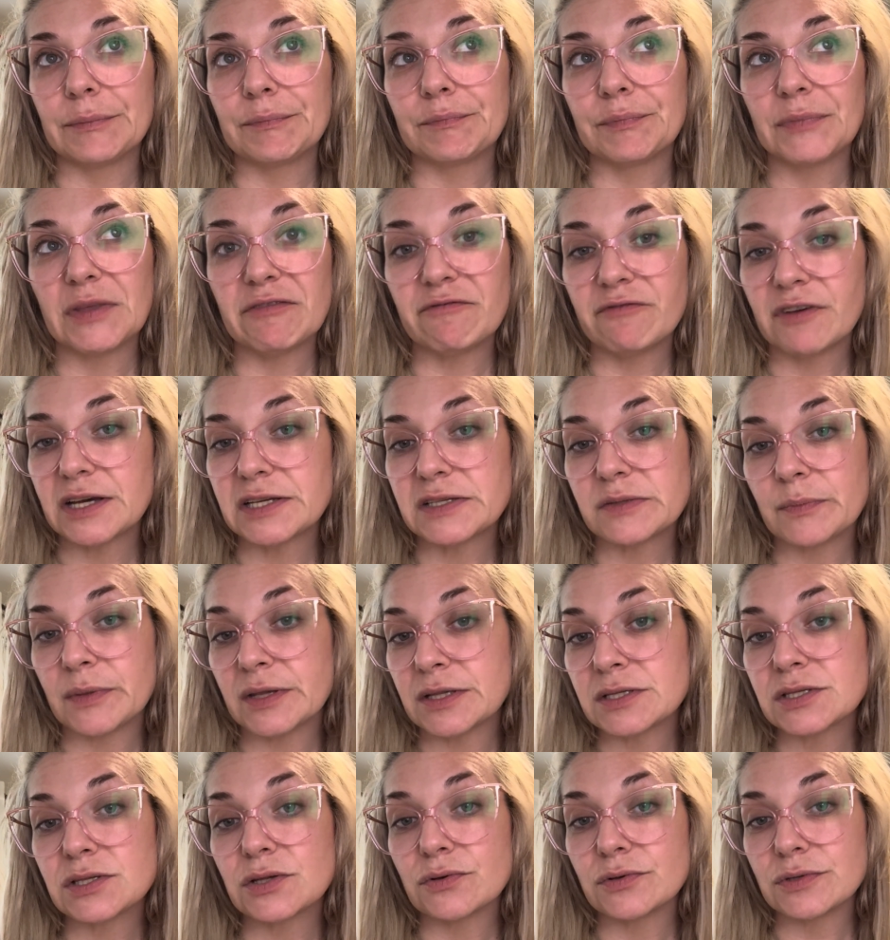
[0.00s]

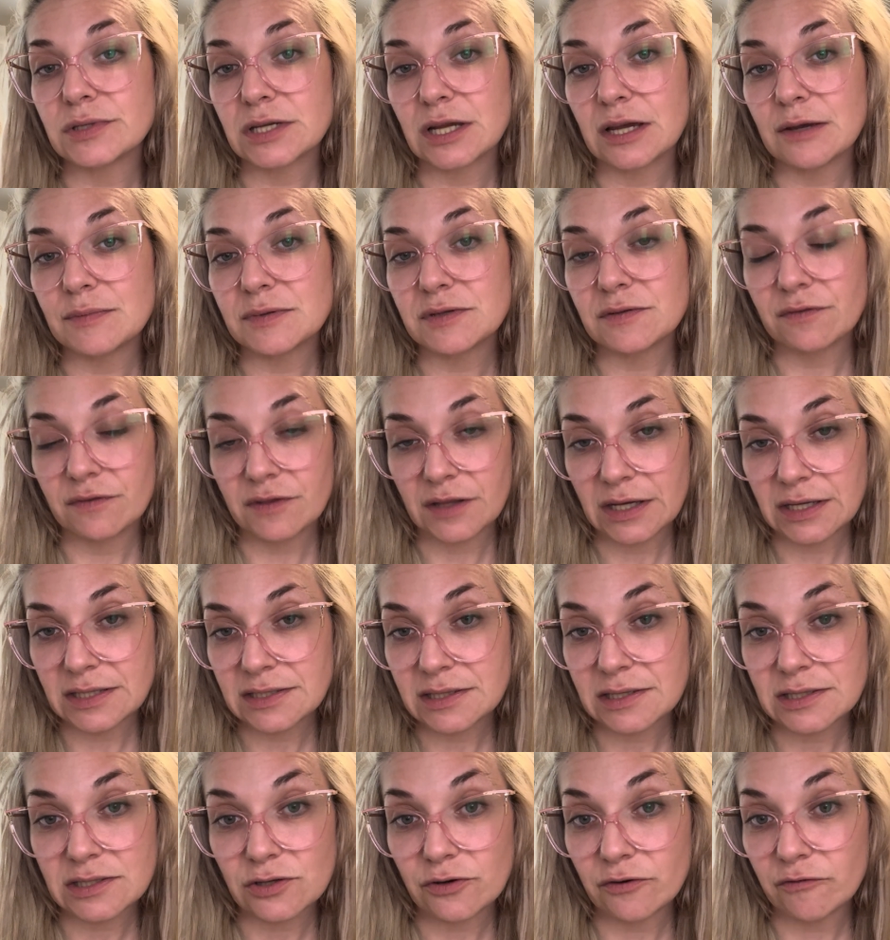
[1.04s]
investments, those types of things?
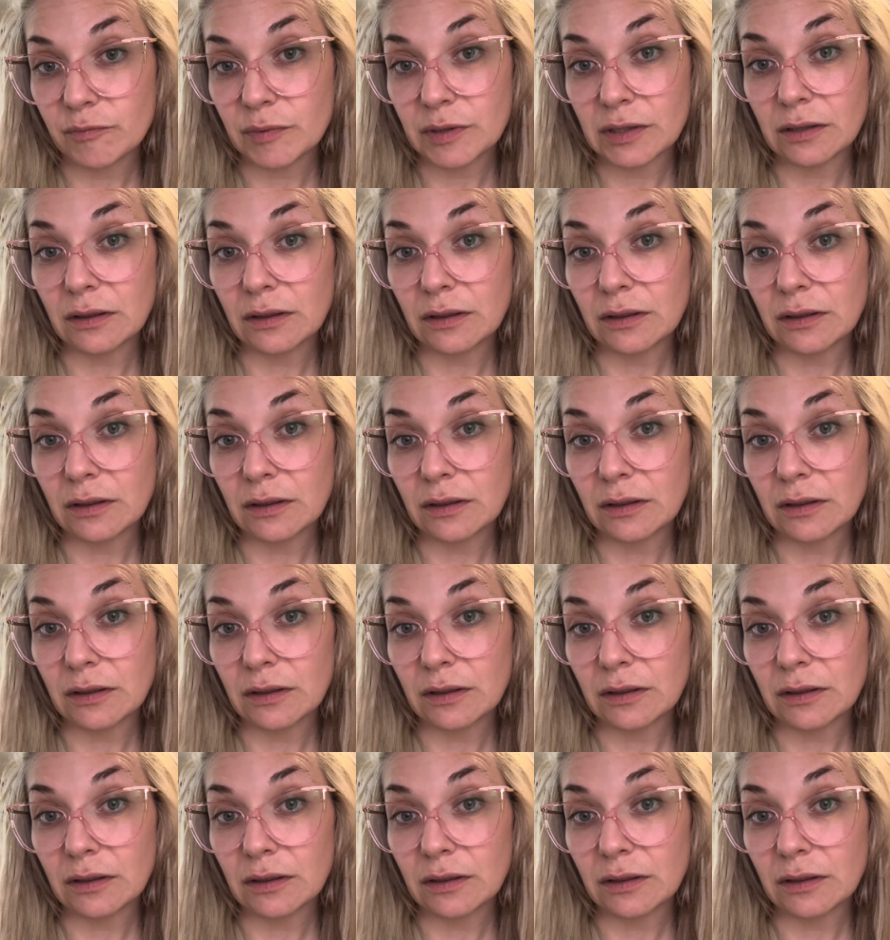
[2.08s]
Because there have been